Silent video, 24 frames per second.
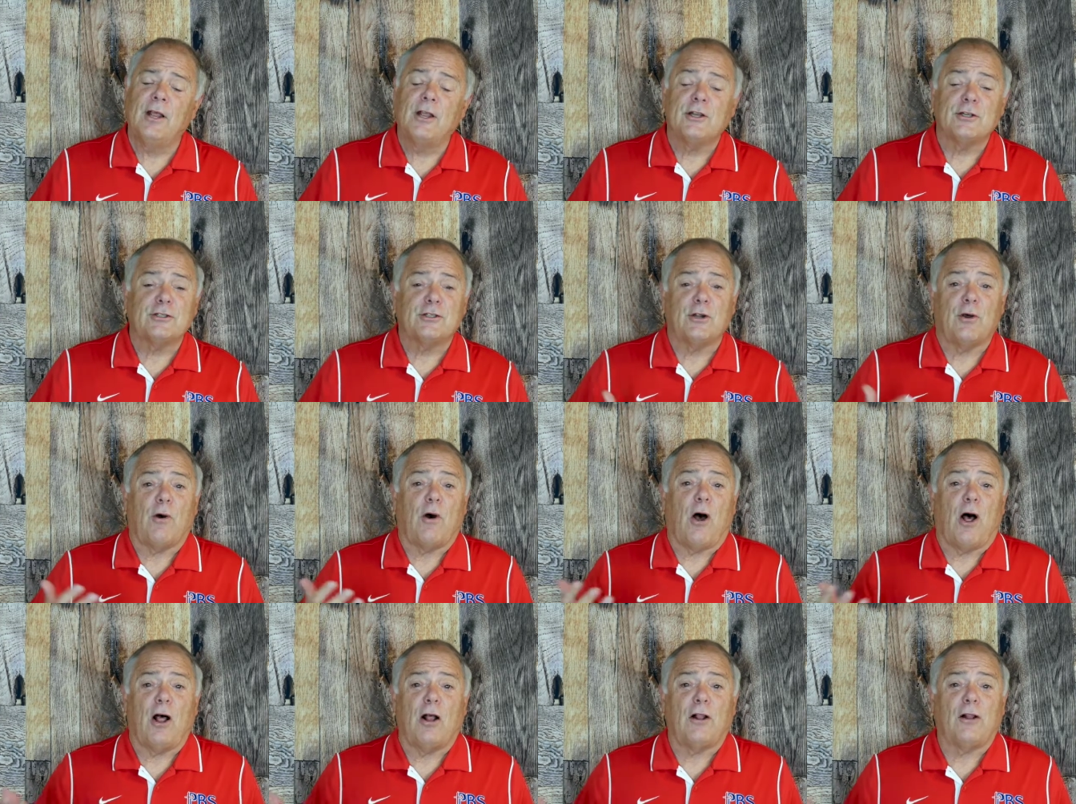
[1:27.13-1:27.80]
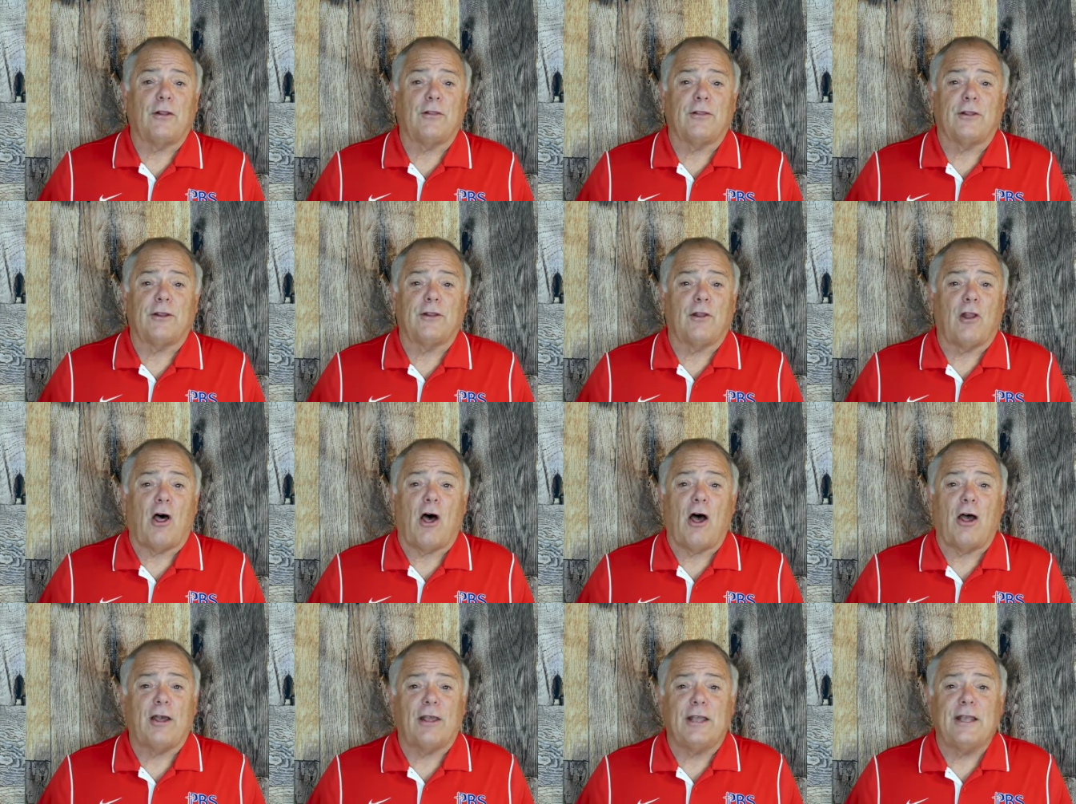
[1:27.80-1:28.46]
So all the
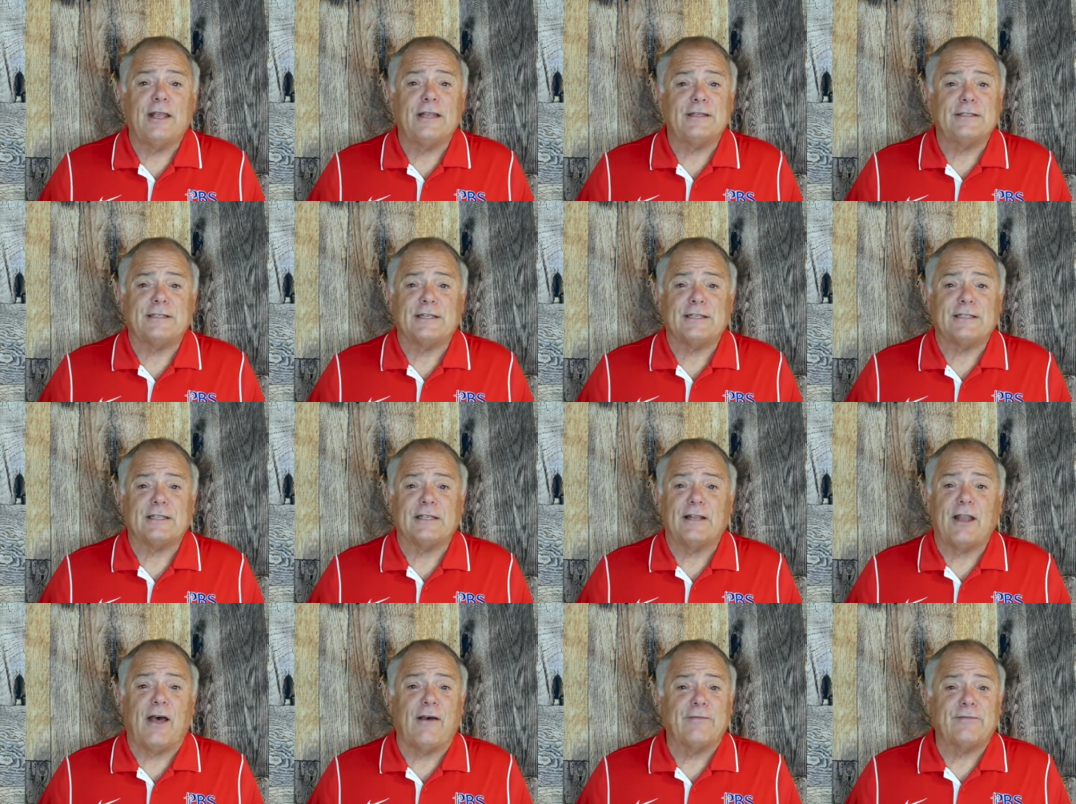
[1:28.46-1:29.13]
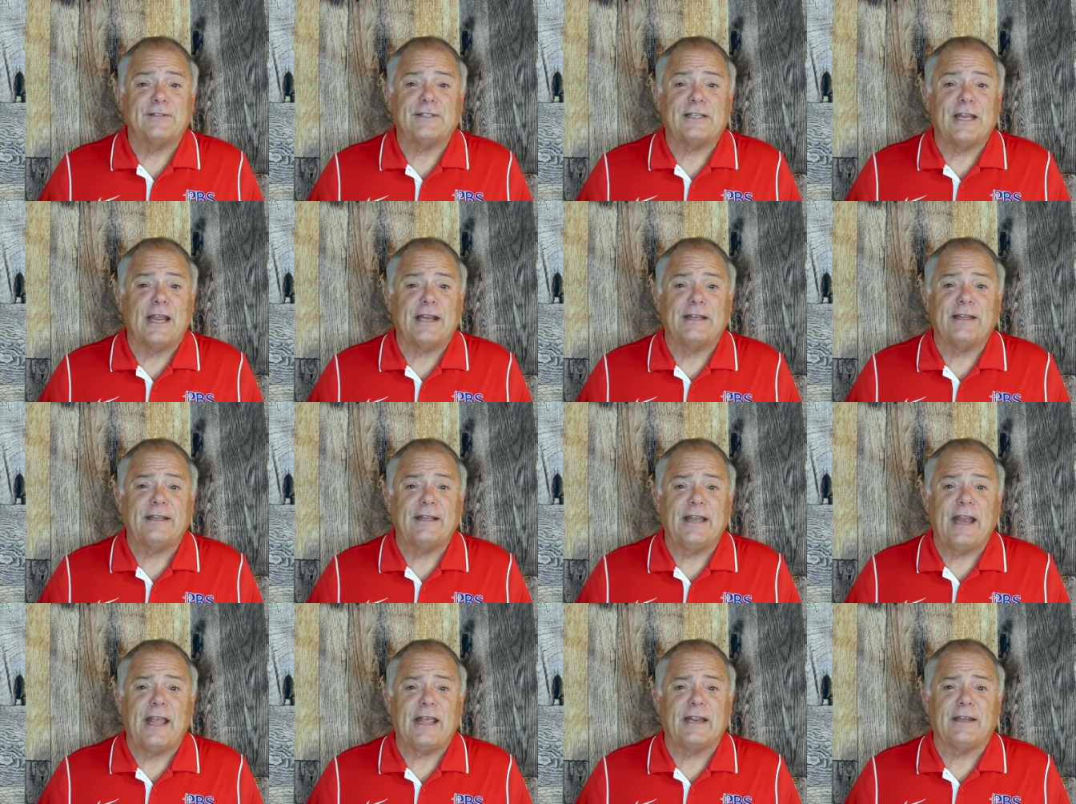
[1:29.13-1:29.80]
law is is love
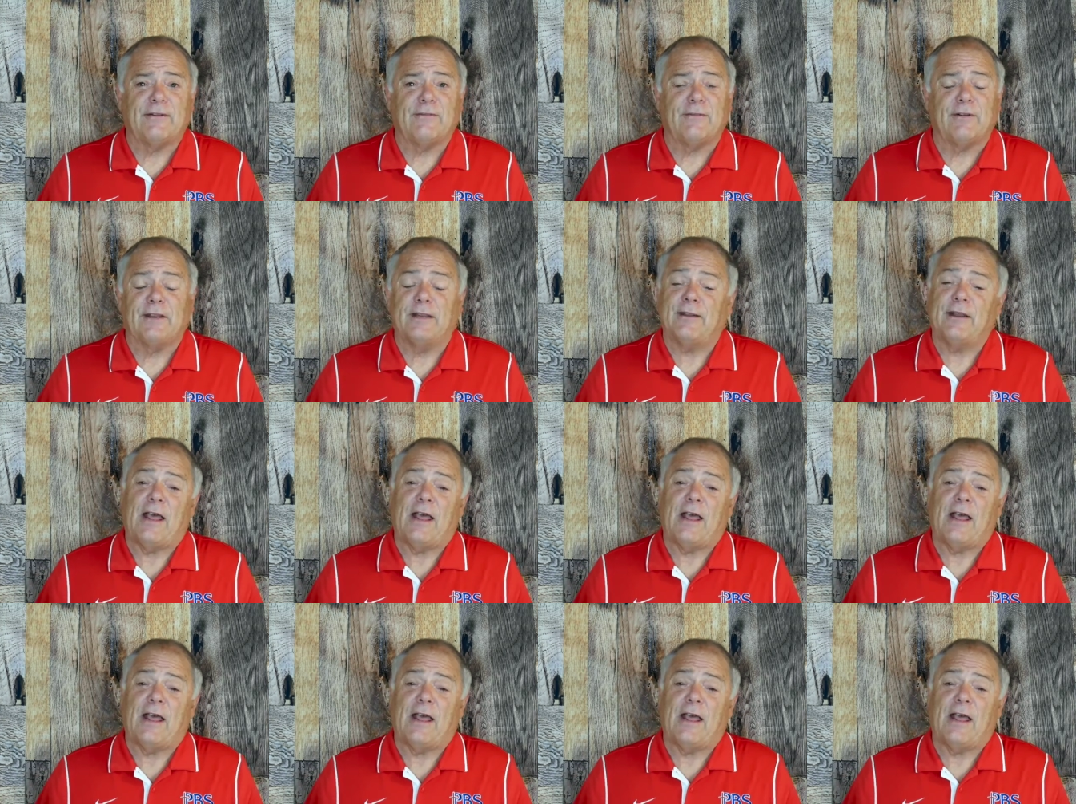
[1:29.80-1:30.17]
stated negatively.